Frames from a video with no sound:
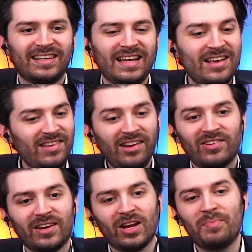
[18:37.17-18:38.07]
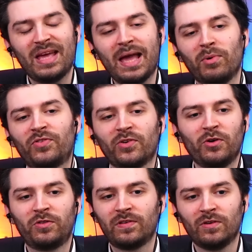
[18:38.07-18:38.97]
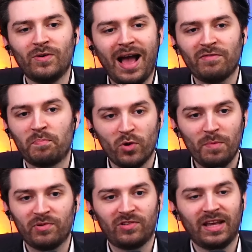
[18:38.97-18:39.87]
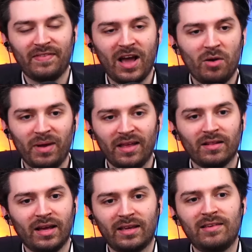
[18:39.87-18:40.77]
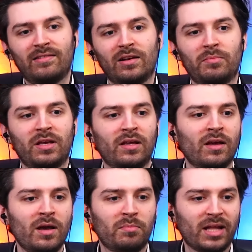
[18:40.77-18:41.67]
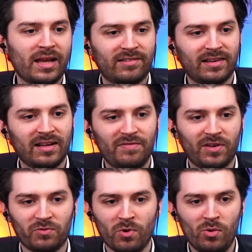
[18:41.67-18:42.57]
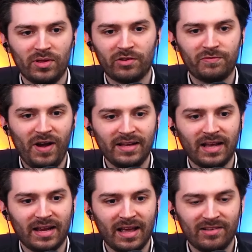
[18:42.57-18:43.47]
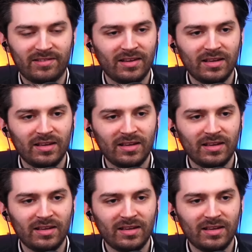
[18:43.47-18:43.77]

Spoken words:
He's actually going to be able to have a purpose here now, man. Like, he's going to be playing a significant role in this fight, I guess.